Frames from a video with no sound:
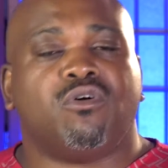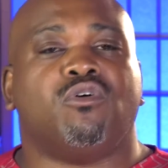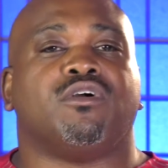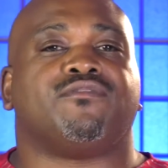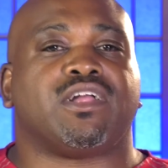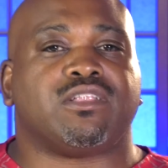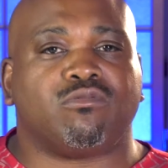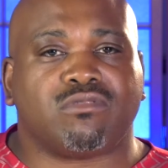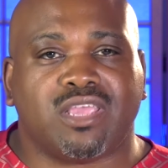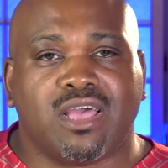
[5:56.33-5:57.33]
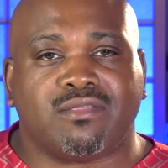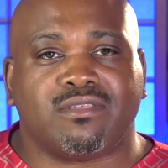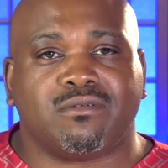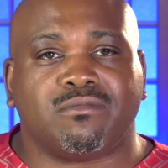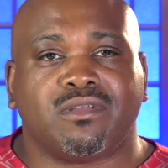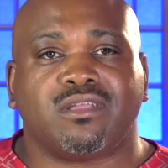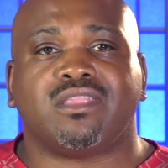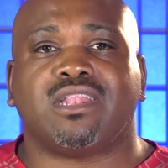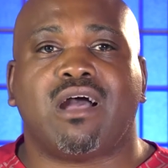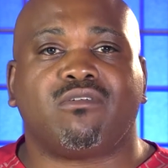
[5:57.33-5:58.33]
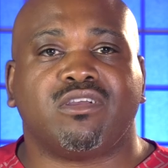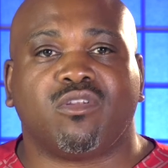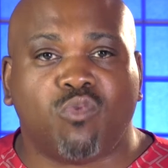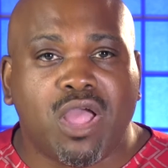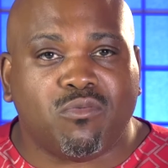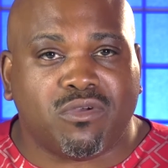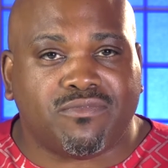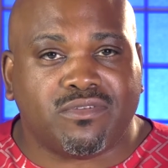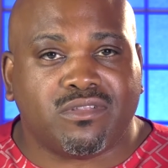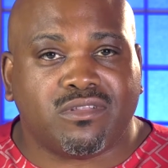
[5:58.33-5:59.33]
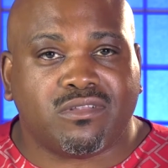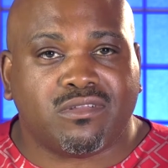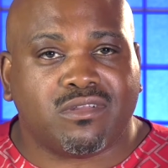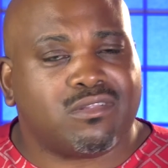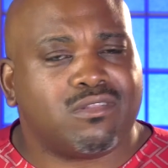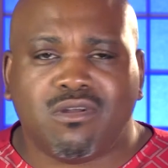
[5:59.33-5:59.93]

Or if I don't tell them, then I'll get away with it.